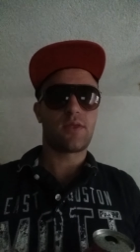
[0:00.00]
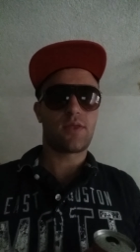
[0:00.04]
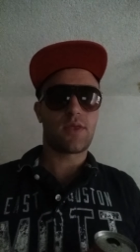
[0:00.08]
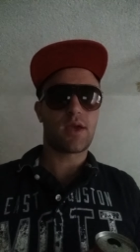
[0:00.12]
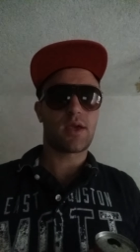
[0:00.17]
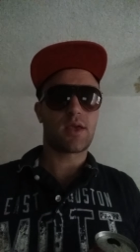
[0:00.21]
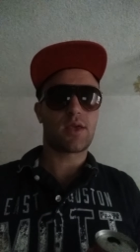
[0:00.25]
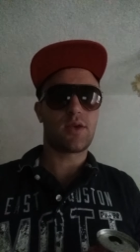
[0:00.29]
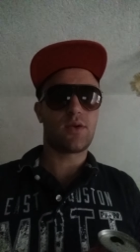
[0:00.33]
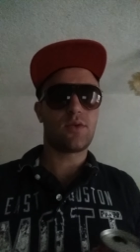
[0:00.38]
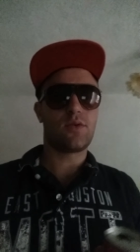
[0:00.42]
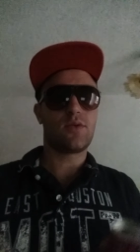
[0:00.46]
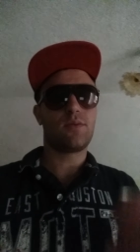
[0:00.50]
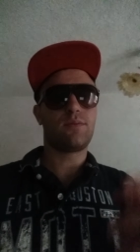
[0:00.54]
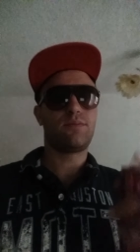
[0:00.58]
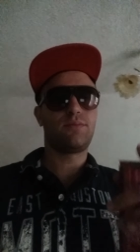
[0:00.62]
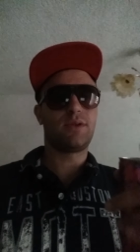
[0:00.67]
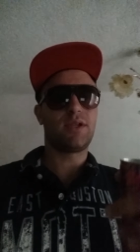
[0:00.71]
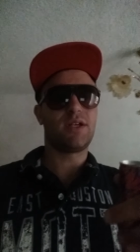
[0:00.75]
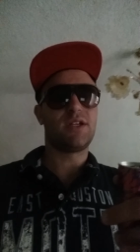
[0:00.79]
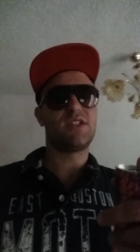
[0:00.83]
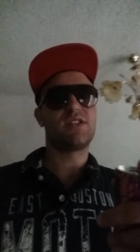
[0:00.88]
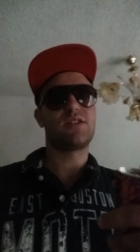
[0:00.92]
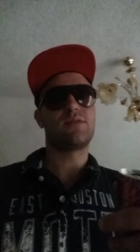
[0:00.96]
thank you
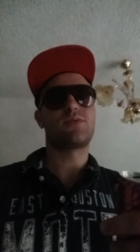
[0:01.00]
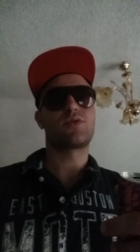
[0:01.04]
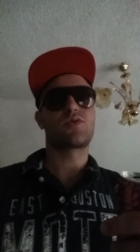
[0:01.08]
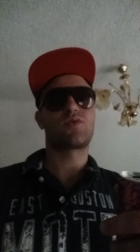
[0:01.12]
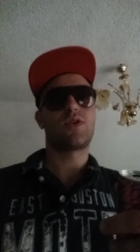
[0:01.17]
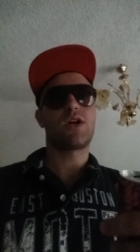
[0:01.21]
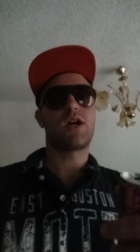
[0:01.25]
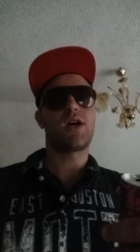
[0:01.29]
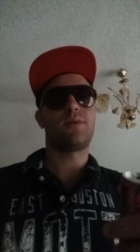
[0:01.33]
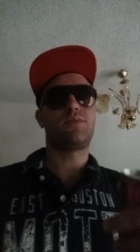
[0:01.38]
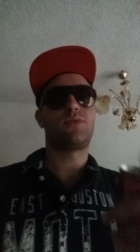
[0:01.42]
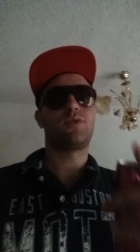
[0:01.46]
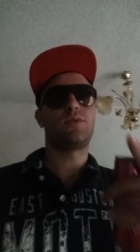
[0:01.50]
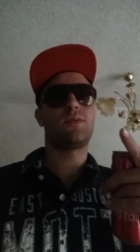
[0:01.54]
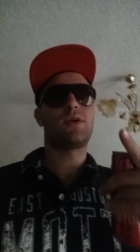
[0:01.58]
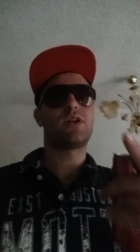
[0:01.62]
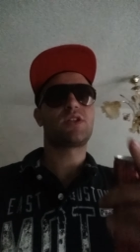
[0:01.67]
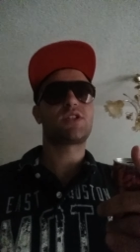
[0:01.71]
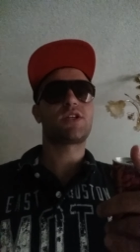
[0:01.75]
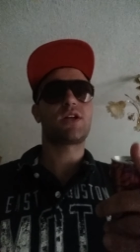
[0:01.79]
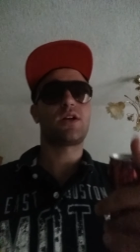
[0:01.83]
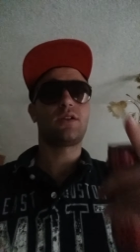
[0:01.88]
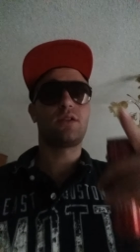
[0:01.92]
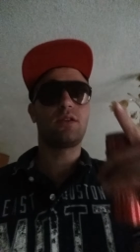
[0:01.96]
please subscribe to
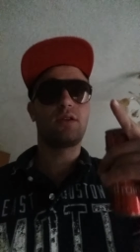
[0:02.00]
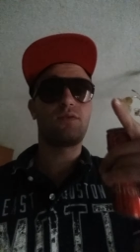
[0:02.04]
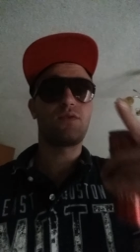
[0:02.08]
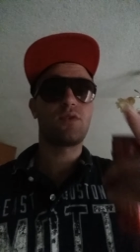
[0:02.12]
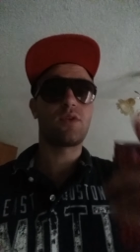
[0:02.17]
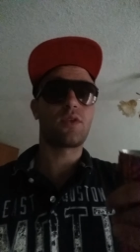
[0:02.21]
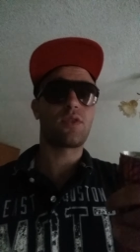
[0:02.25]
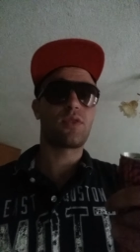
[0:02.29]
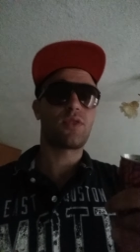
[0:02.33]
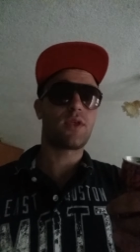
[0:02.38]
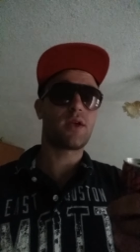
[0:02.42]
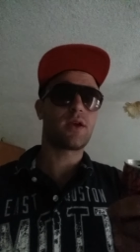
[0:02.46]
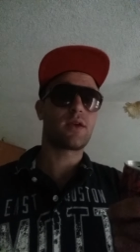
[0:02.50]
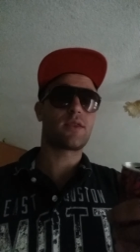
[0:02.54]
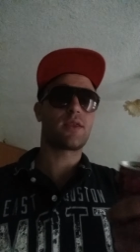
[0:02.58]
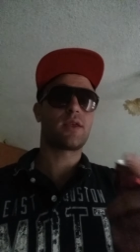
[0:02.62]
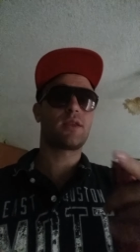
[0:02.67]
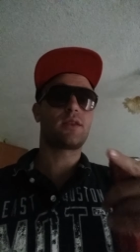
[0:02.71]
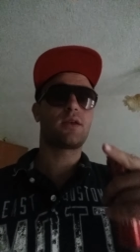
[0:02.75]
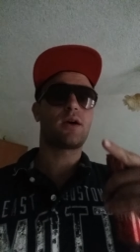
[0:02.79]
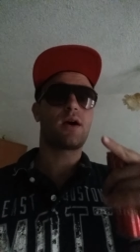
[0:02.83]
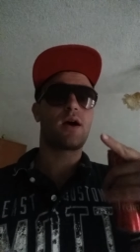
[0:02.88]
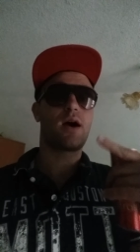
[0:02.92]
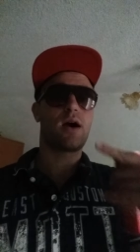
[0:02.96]
my channel if you think
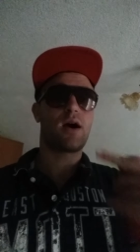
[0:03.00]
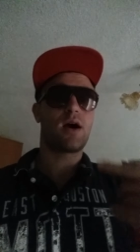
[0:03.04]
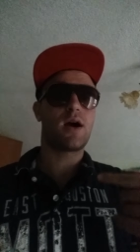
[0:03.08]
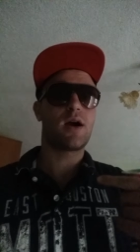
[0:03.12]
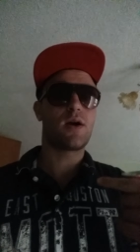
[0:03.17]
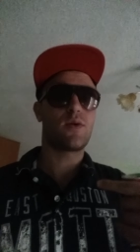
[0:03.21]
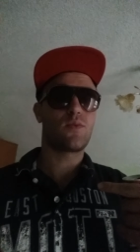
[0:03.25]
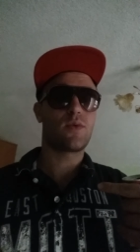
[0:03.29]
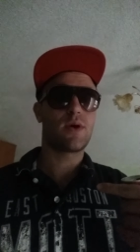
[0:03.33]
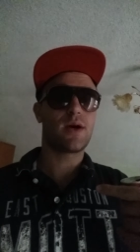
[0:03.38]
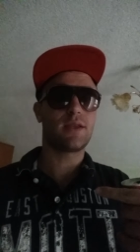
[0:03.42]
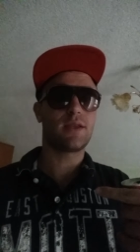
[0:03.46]
that I'm